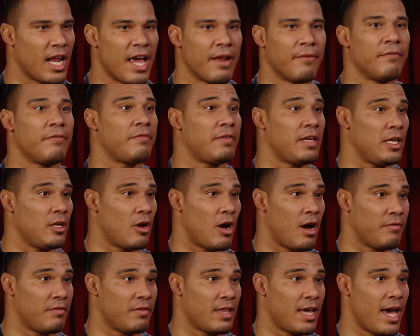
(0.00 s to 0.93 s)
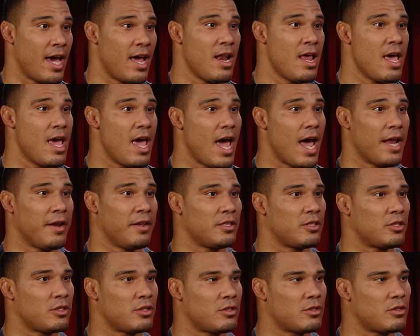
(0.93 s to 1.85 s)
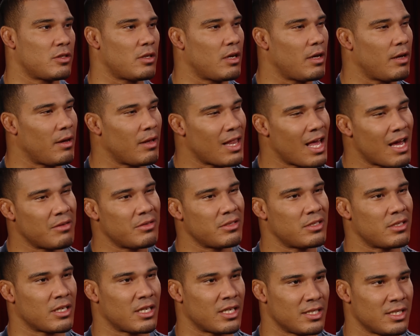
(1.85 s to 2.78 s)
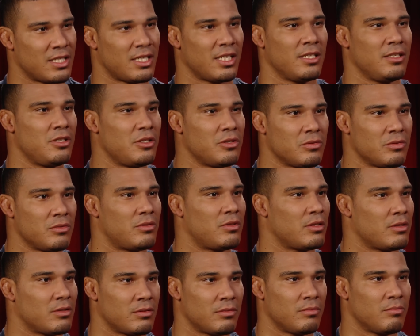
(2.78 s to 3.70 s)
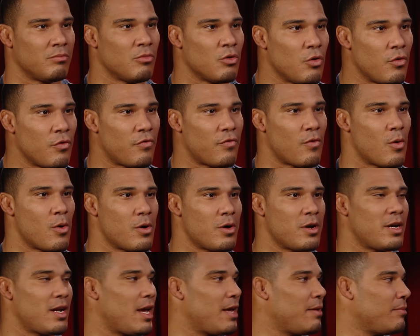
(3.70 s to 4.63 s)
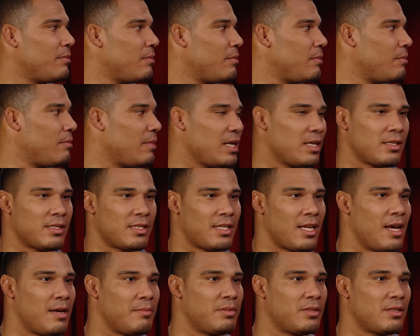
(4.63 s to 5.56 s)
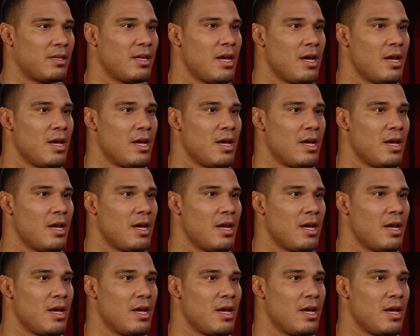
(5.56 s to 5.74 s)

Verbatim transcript: and feed off of that. And it's allowed us to continue to move forward and make steps